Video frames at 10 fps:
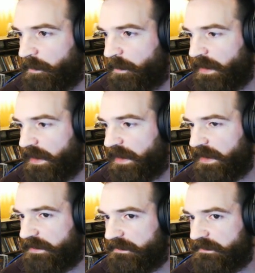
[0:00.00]
But
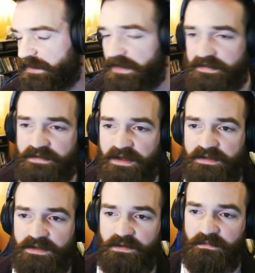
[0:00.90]
yeah, stay
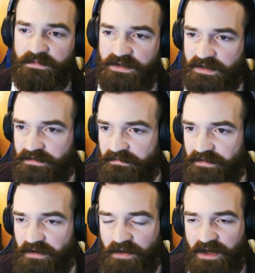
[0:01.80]
tuned.
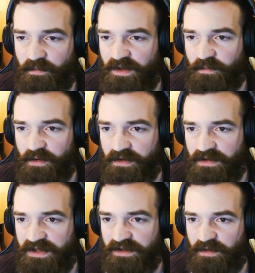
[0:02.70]
I recommend the book.
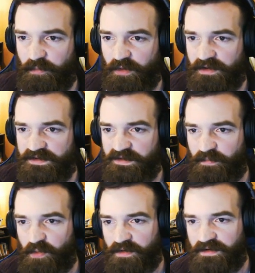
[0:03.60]
Get the book,
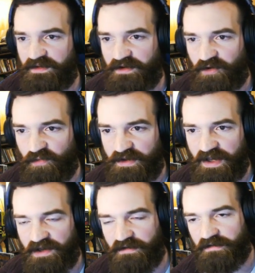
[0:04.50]
support the
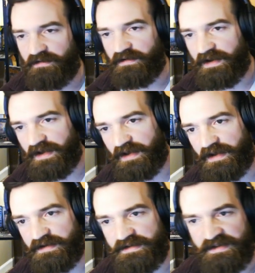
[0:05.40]
creator,
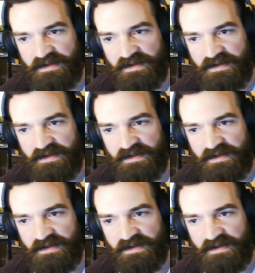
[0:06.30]
and